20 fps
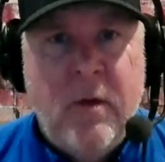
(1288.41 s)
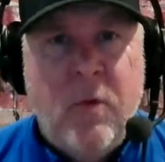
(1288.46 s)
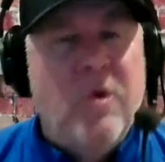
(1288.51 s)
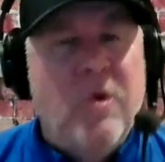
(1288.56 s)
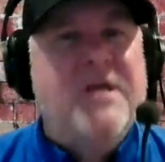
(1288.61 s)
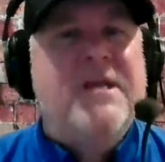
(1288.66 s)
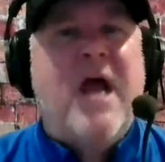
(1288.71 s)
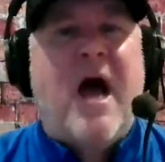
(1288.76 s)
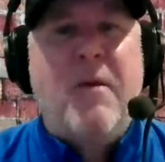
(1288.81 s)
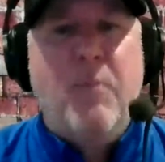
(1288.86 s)

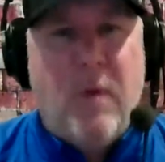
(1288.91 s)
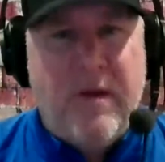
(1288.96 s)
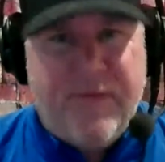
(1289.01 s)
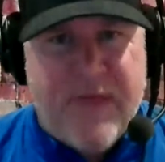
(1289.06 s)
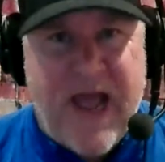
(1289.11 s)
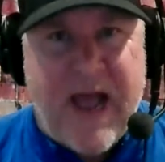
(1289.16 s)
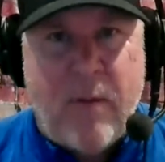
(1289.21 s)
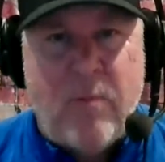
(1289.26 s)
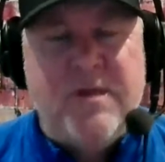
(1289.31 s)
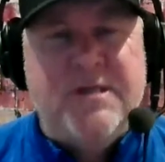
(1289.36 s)
We're done with
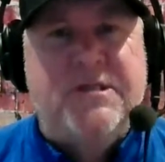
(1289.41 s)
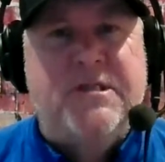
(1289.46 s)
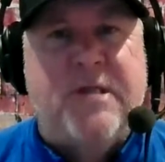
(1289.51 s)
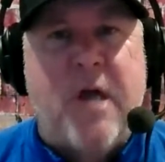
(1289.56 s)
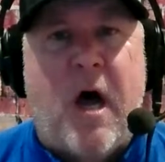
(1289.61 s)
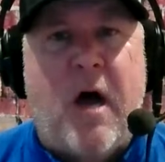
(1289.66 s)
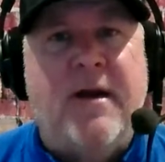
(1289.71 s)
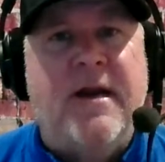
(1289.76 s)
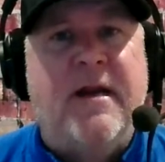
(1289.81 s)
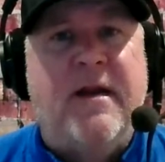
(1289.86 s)
that. We
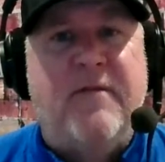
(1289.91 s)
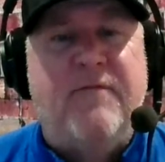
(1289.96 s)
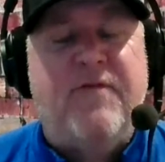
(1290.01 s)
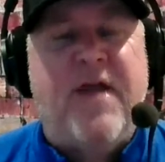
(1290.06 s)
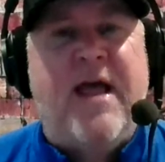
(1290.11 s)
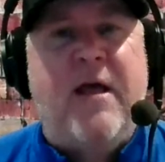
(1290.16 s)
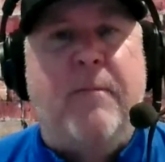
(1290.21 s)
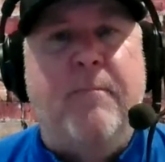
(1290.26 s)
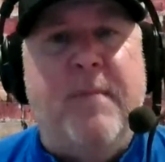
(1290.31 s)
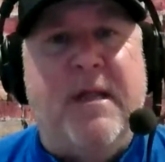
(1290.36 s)
saw it, and it
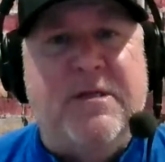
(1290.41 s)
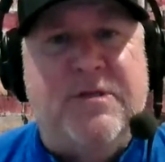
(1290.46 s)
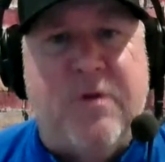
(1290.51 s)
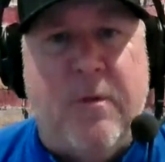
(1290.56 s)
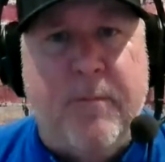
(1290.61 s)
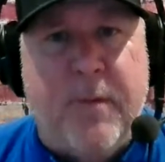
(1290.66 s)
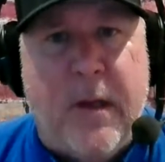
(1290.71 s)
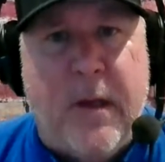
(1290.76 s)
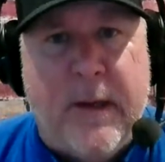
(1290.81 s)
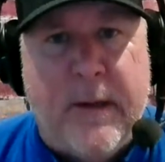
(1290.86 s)
failed
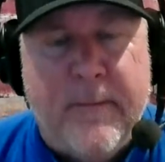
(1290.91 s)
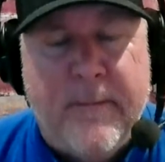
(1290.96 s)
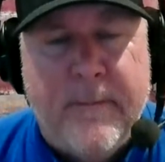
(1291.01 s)
miserably.